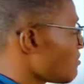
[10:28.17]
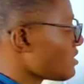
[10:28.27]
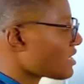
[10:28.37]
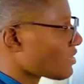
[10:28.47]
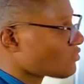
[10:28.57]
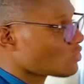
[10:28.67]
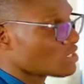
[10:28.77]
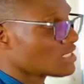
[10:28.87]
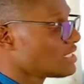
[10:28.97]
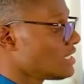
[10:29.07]
substitute
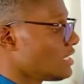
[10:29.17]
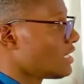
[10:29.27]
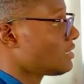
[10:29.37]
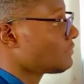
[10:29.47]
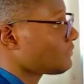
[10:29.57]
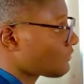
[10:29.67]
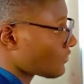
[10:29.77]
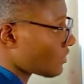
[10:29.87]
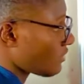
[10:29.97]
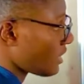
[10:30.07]
T here,
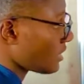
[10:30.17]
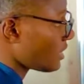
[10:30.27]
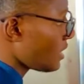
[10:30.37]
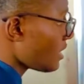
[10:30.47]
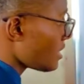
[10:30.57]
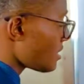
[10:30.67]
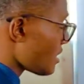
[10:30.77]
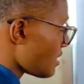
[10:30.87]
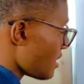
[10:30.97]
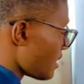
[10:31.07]
right? Such
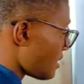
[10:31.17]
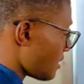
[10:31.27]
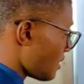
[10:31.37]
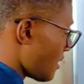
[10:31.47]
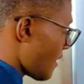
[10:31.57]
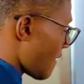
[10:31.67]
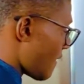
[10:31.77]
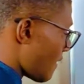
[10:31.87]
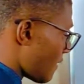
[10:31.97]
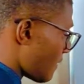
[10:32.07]
that
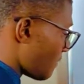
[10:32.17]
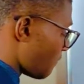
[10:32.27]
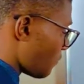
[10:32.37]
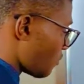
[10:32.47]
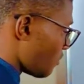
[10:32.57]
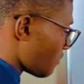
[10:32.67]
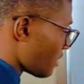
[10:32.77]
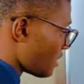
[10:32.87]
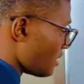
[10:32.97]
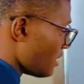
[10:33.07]
we've
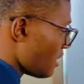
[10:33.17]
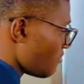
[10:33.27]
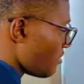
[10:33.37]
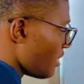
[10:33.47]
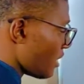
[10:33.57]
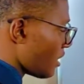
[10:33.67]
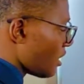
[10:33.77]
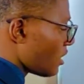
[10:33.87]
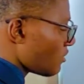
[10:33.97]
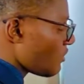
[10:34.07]
got D being
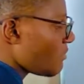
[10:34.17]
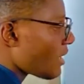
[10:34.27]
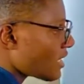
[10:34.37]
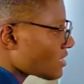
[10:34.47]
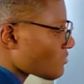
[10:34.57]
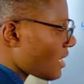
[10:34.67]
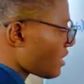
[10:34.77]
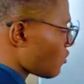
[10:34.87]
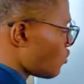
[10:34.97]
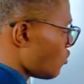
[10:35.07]
3 minus minus
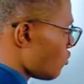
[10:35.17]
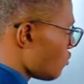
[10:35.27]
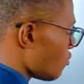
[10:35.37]
2,